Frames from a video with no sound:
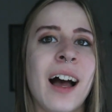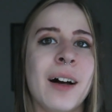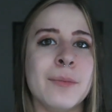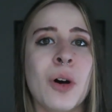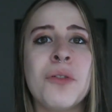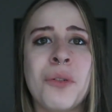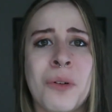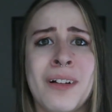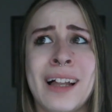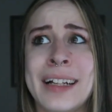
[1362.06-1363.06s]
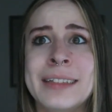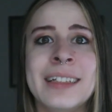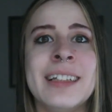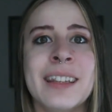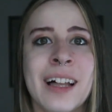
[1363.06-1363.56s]
Overall, I
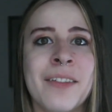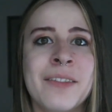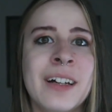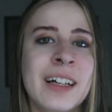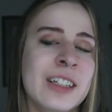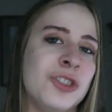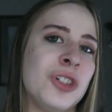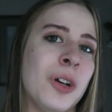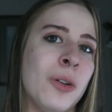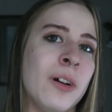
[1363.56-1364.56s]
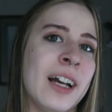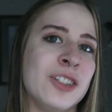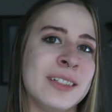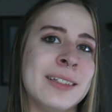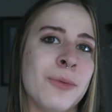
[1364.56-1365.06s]
did love the show. I
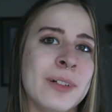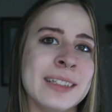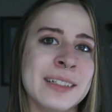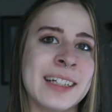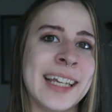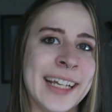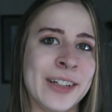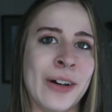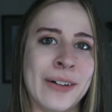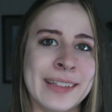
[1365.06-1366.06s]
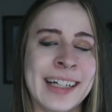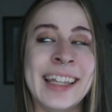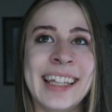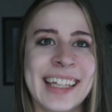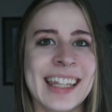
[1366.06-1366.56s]
just wasn't keen on
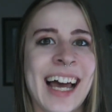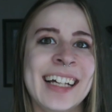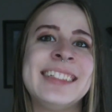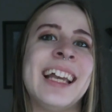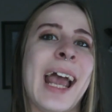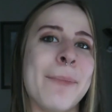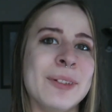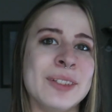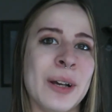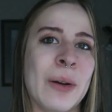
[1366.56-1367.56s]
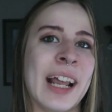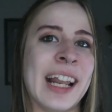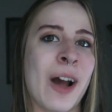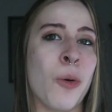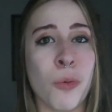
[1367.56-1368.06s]
the last episode
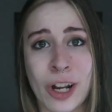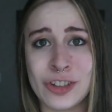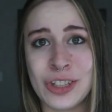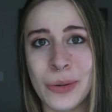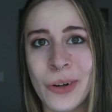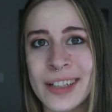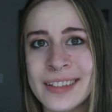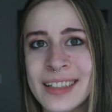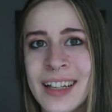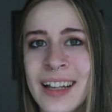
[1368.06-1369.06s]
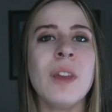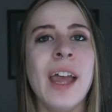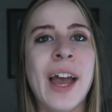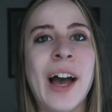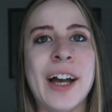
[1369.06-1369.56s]
and how rushed it was.
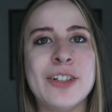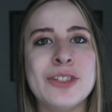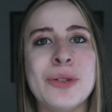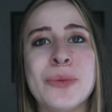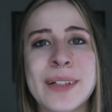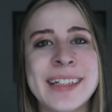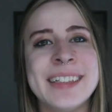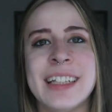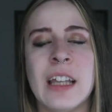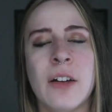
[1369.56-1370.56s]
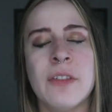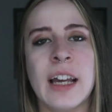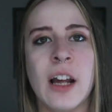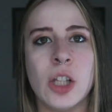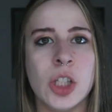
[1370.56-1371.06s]
I also really did love
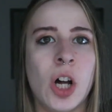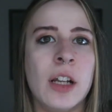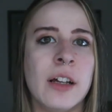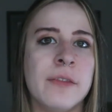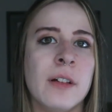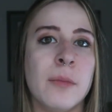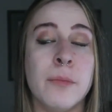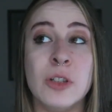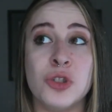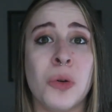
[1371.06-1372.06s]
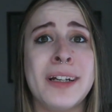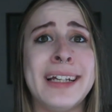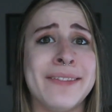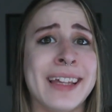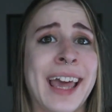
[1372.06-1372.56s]
that a
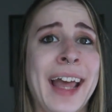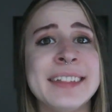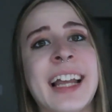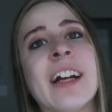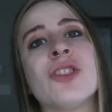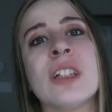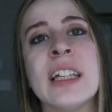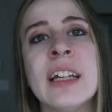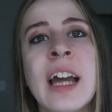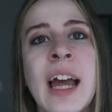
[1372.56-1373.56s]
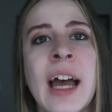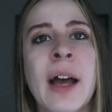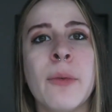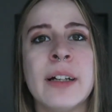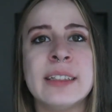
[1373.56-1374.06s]
majority of the cast actually
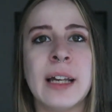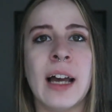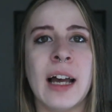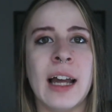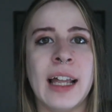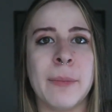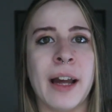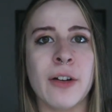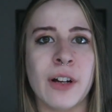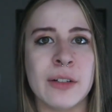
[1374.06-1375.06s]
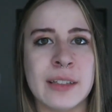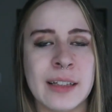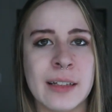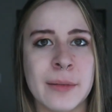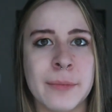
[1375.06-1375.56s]
was had
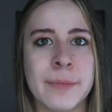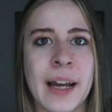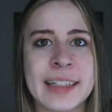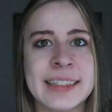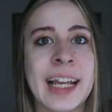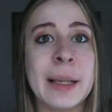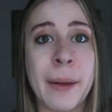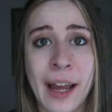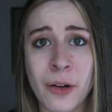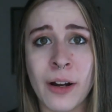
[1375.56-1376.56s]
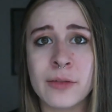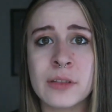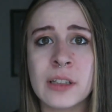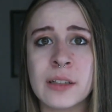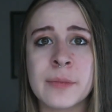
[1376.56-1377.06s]
a Pakistani
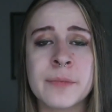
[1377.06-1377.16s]
background,